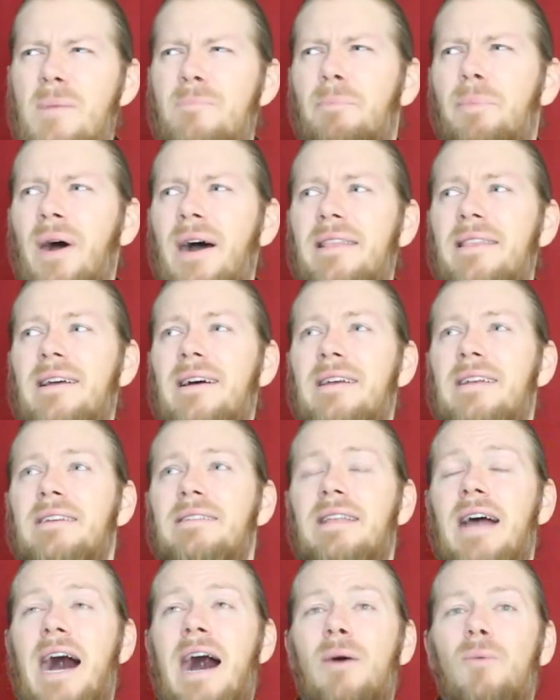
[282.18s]
but
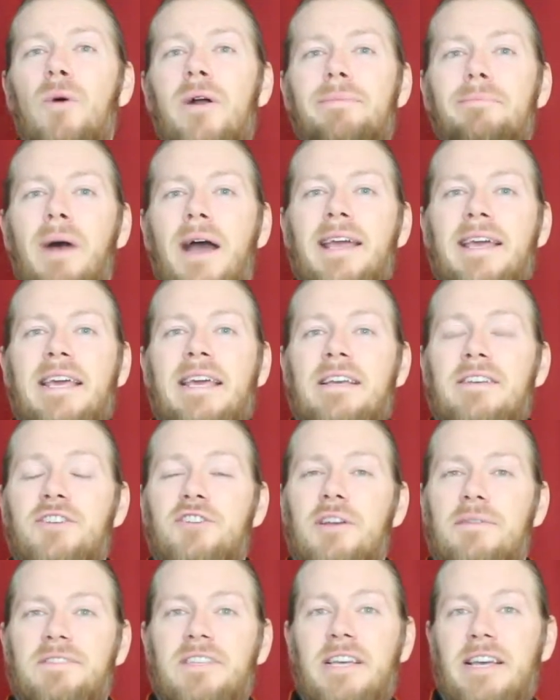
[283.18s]
when Mikey
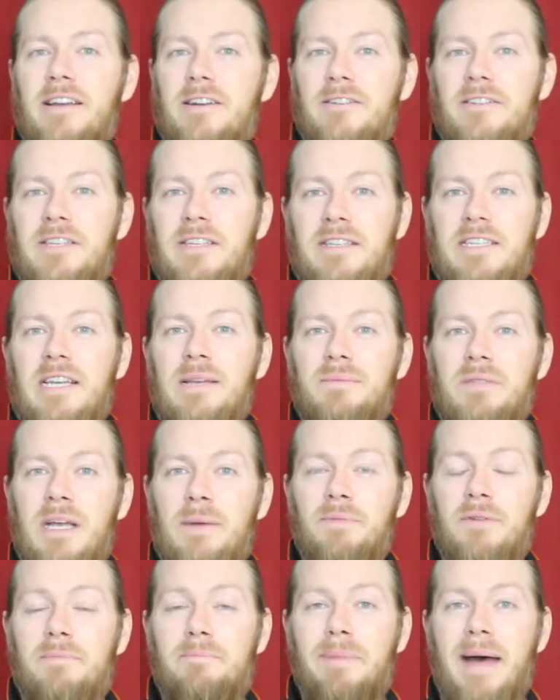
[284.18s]
shifts gears and teams
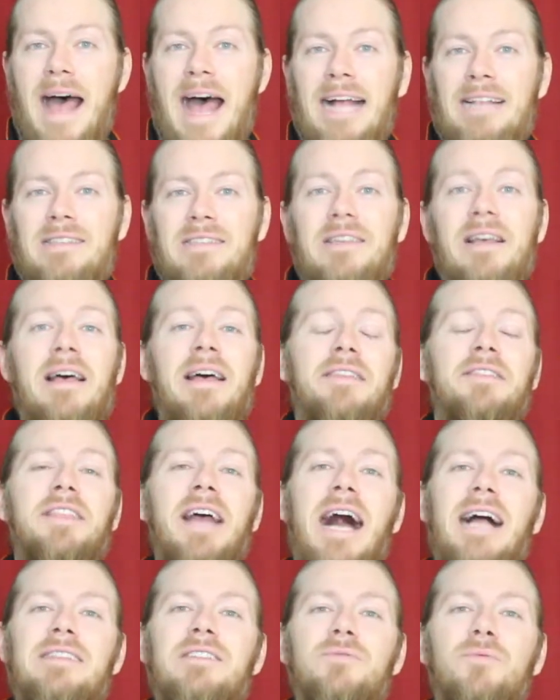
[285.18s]
up with Bats,
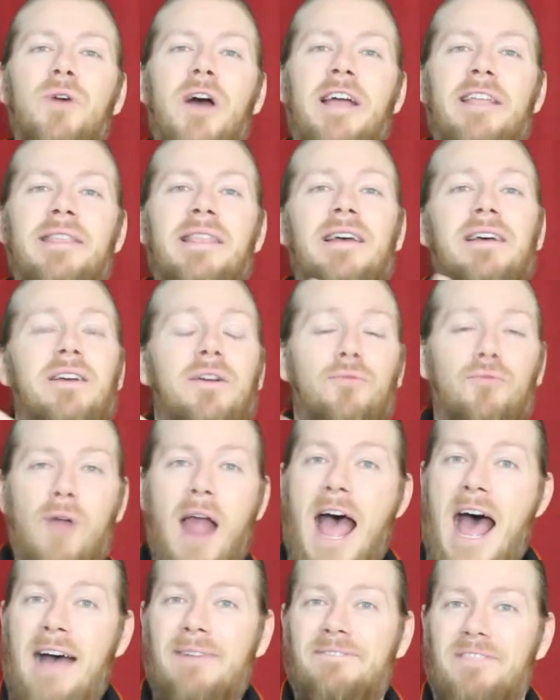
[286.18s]
that's when
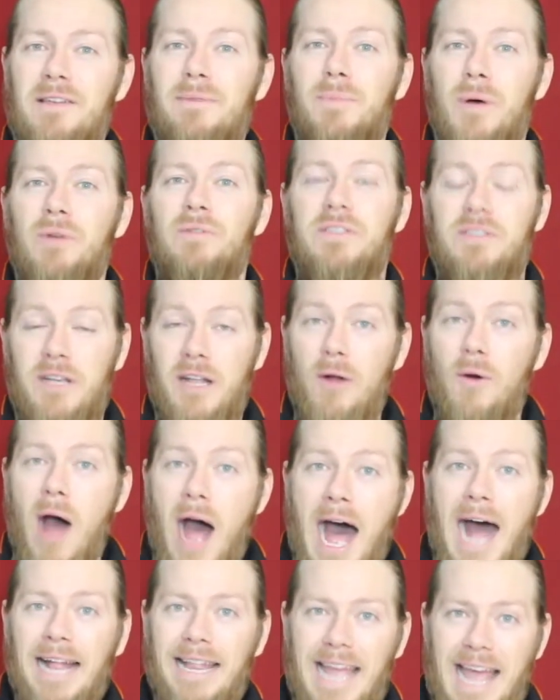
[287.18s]
Raph, the most, you know,
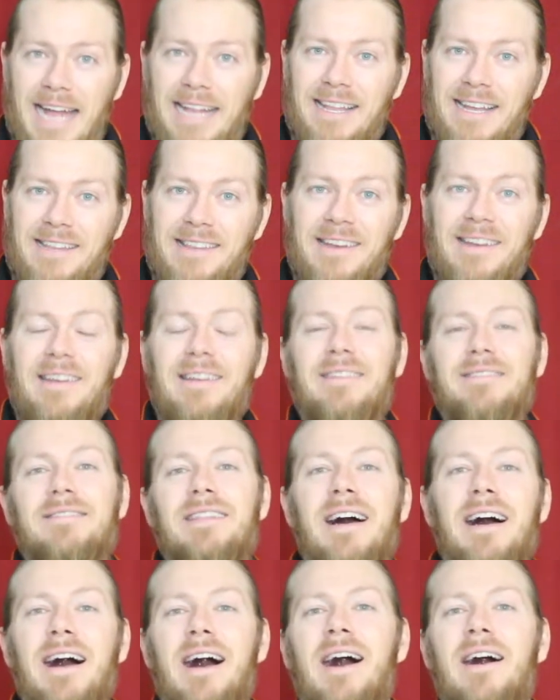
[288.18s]
hot-headed
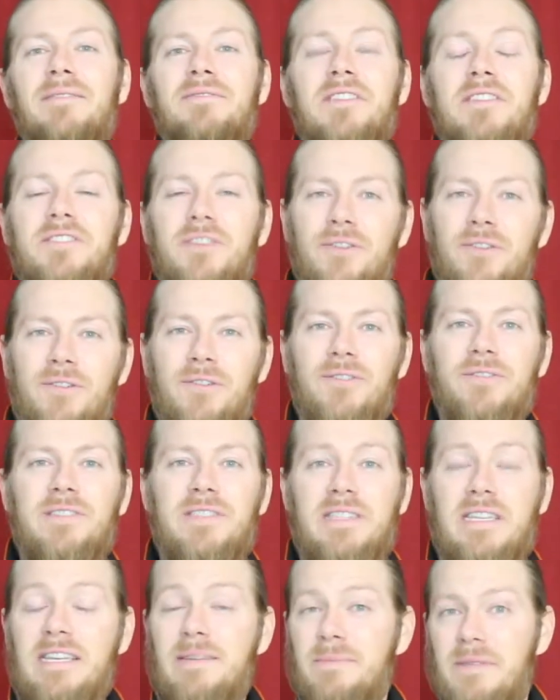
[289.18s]
of the
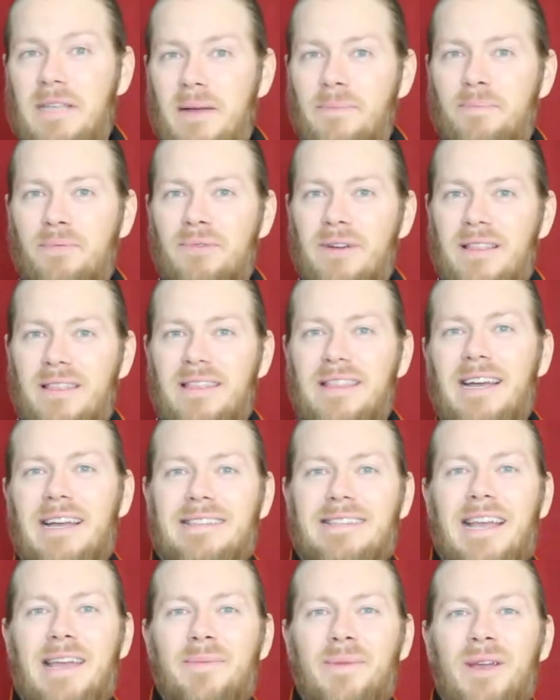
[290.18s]
Turtles, teams up with
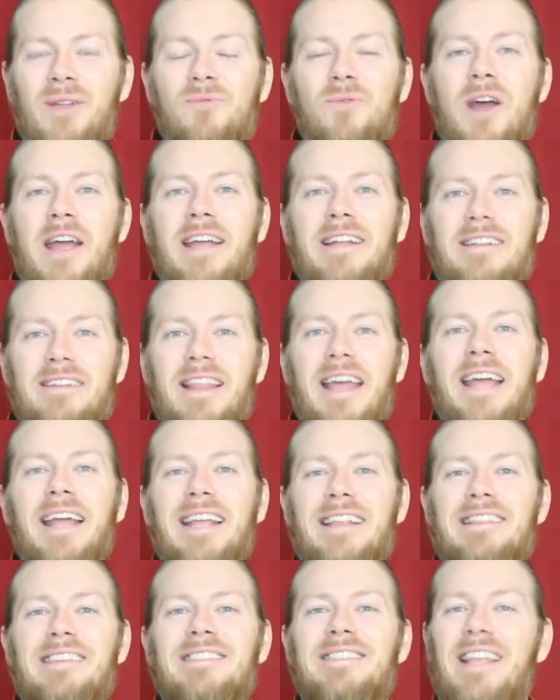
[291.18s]
Damian Wayne, and they
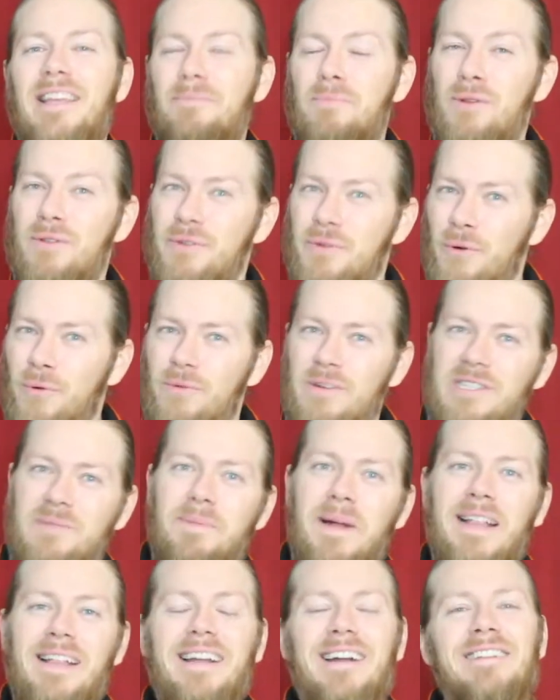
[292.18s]
get this like mutual
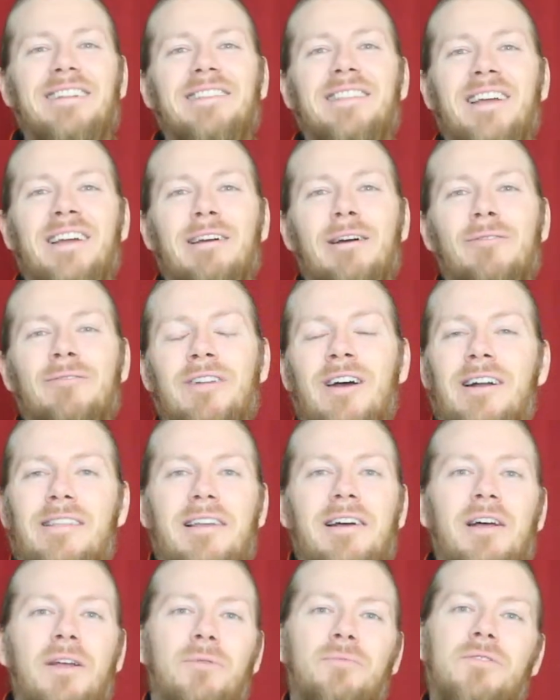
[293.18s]
respect kind of thing going
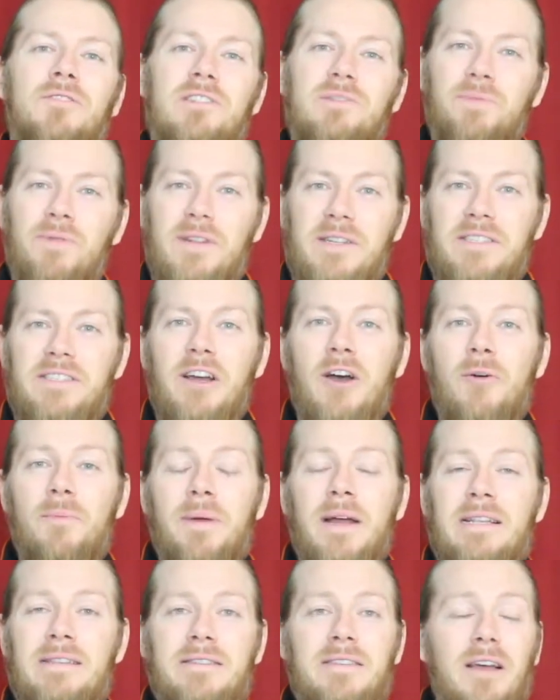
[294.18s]
on, which is pretty
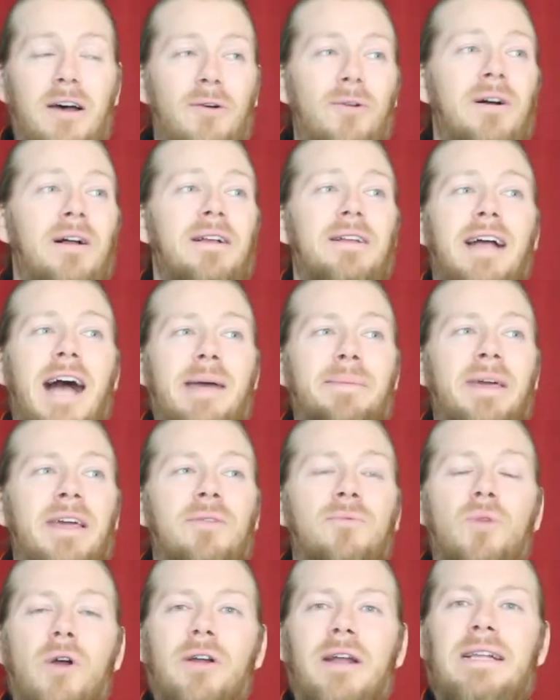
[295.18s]
dope. And so, I
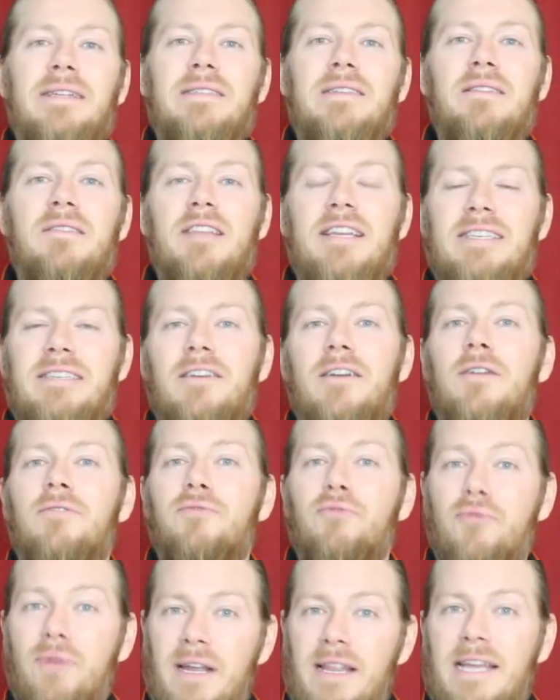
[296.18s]
mean, whereas this could
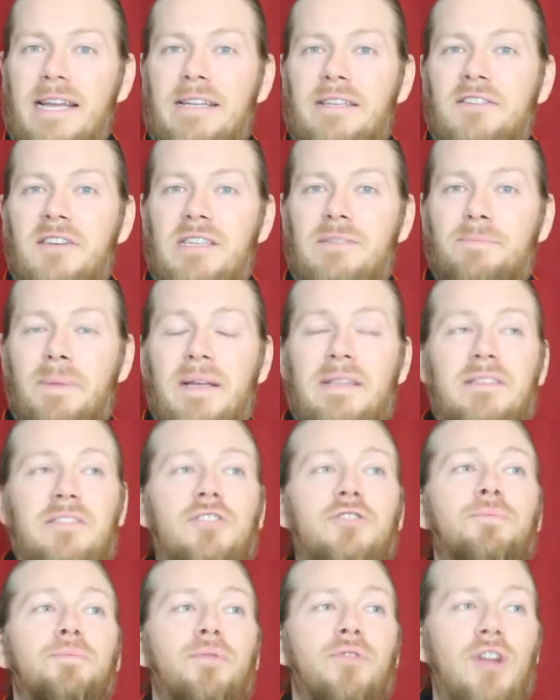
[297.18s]
have really just been
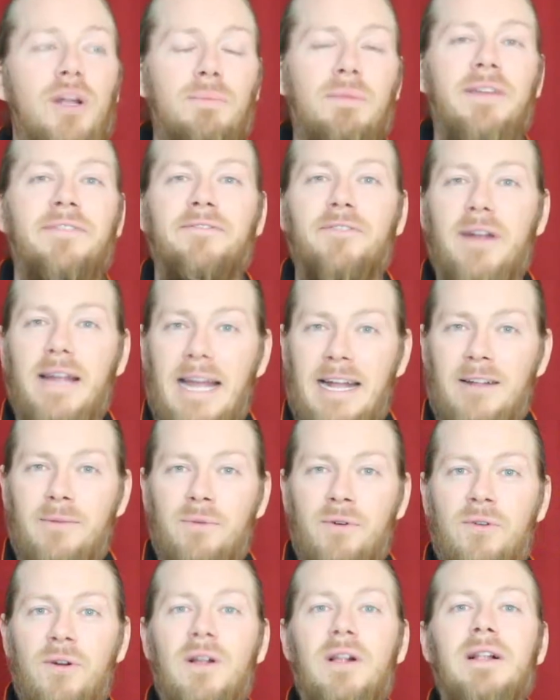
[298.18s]
supremely
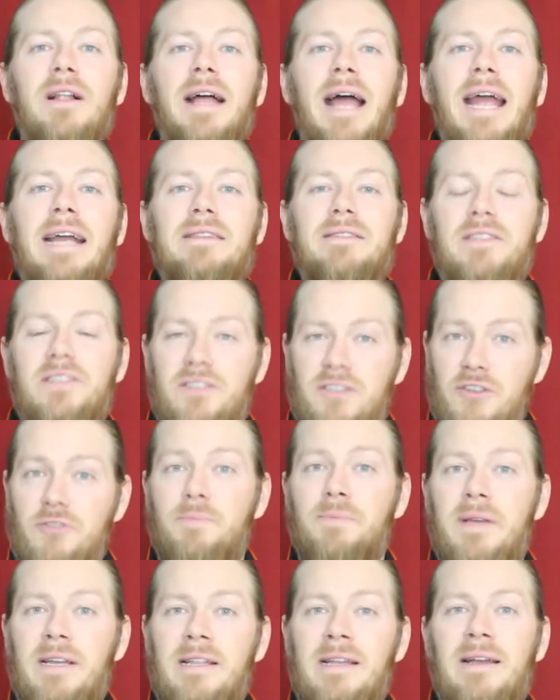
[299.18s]
forgettable and
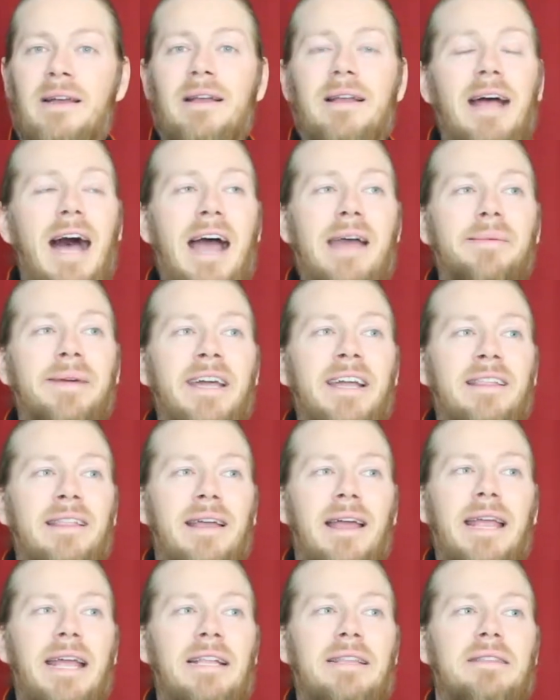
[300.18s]
stupid. I
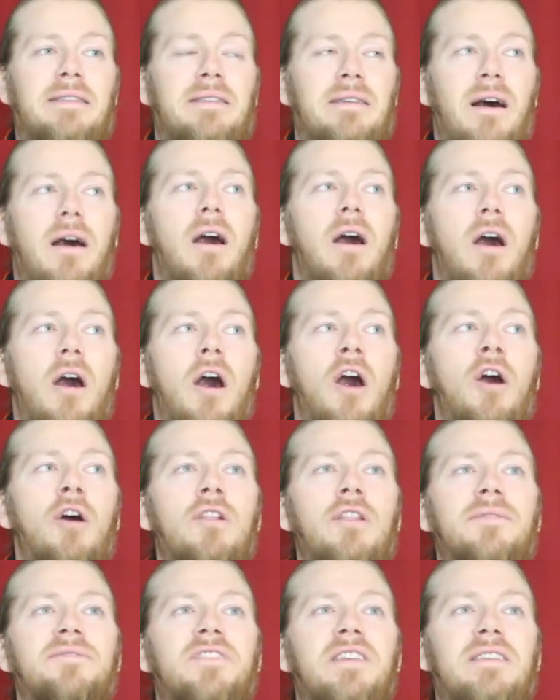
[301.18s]
mean, it's
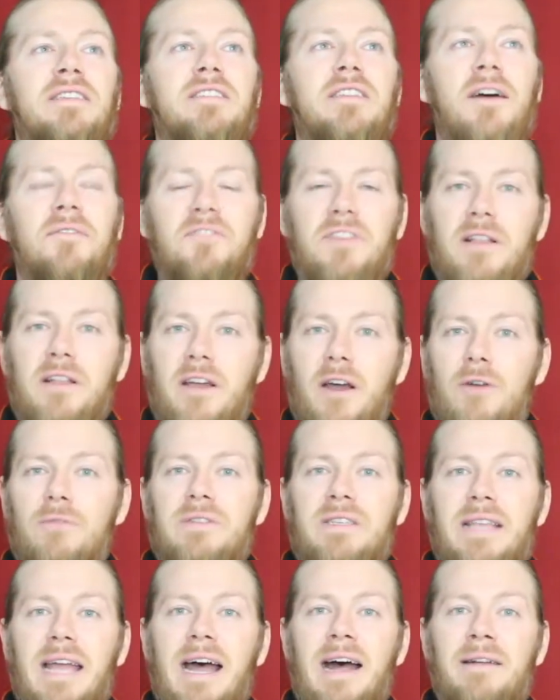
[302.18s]
all of the stuff that
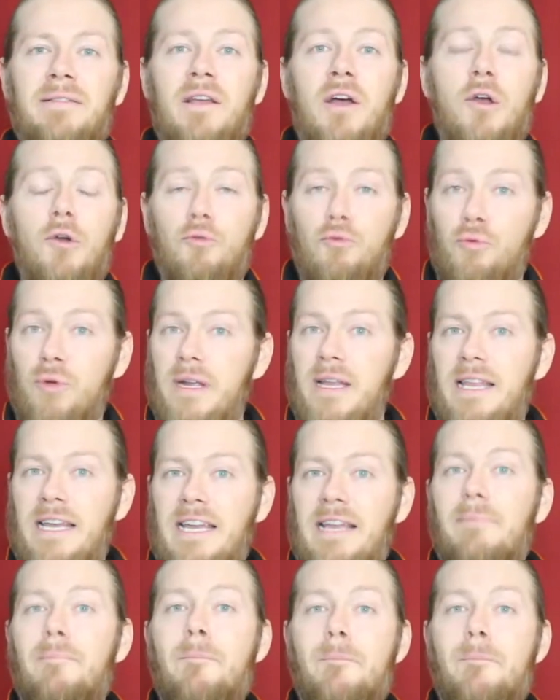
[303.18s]
goes down really